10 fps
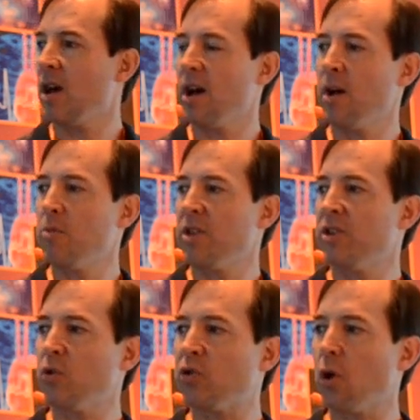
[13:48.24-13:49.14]

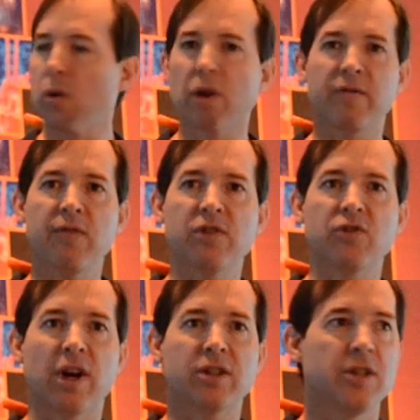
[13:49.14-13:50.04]
There's also a lot of
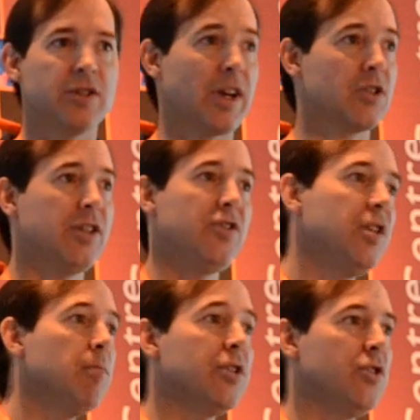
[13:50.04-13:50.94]
infrastructure that's actually
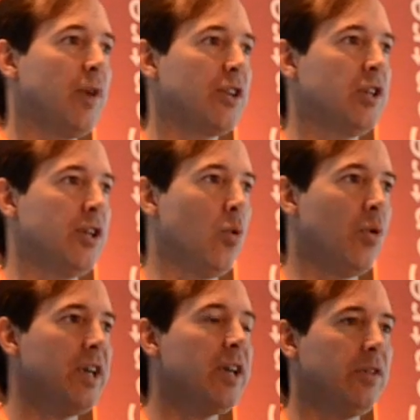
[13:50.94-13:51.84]
similar to
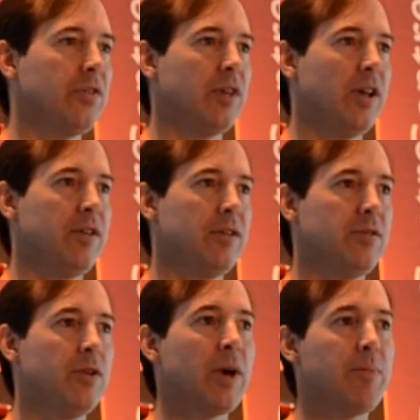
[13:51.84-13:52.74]
your needs,
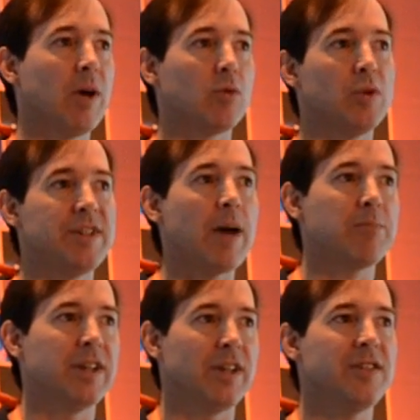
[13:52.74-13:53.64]
and you may be able to
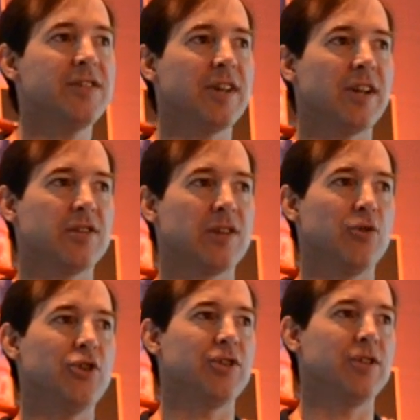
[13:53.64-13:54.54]
adapt an existing
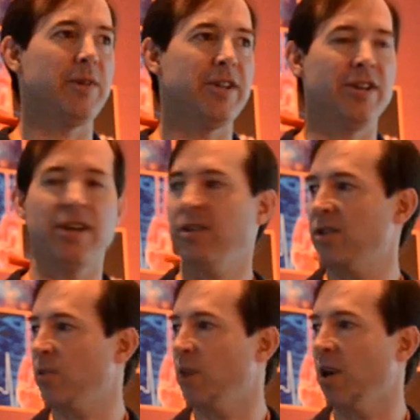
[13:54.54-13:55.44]
solution to meet your
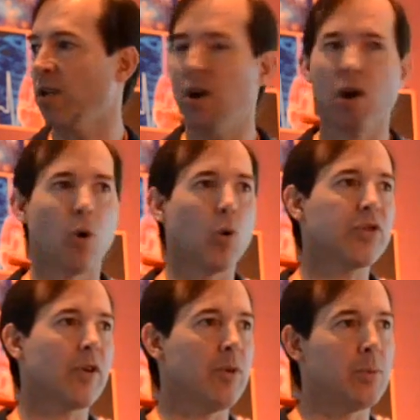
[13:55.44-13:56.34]
needs as well.
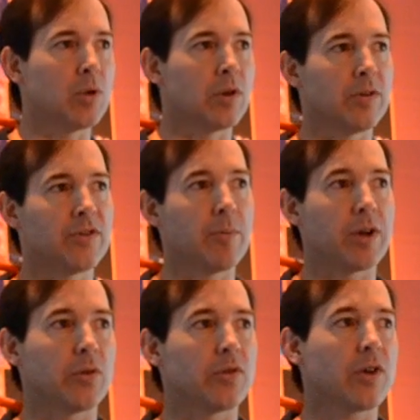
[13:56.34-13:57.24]
Also, if you build it on
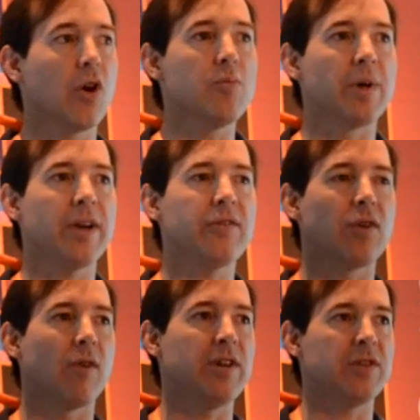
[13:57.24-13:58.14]
somebody else's code
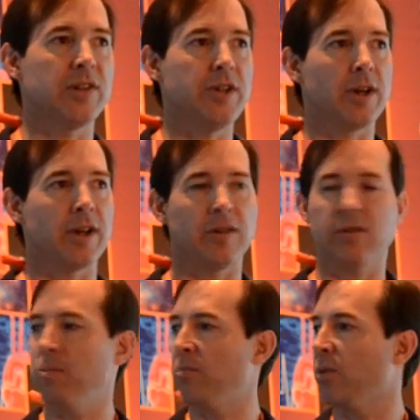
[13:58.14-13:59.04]
base, obviously you can
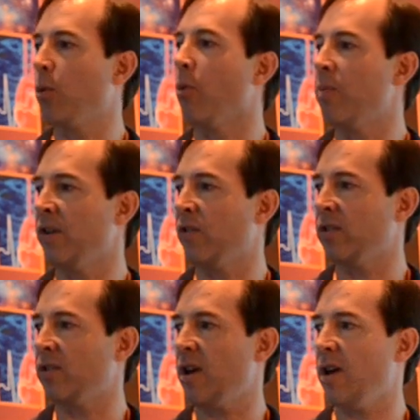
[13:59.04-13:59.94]
get some support
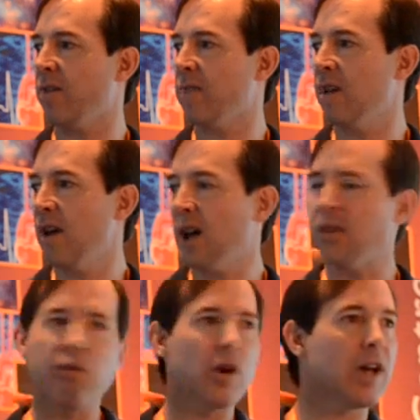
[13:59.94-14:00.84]
benefits there.
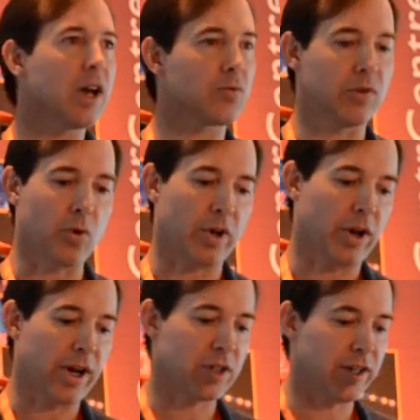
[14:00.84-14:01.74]
As a very last resort,
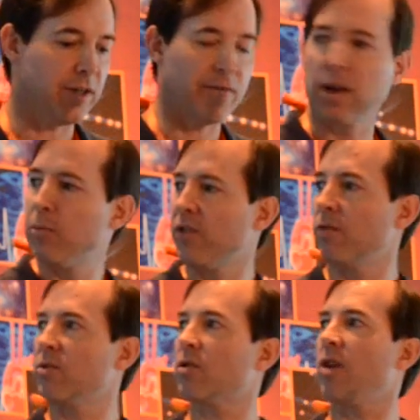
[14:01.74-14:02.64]
I'd actually develop it
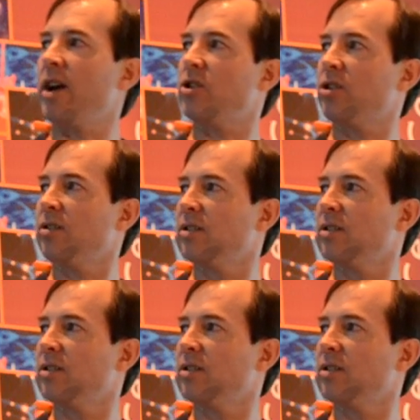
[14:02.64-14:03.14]
from scratch.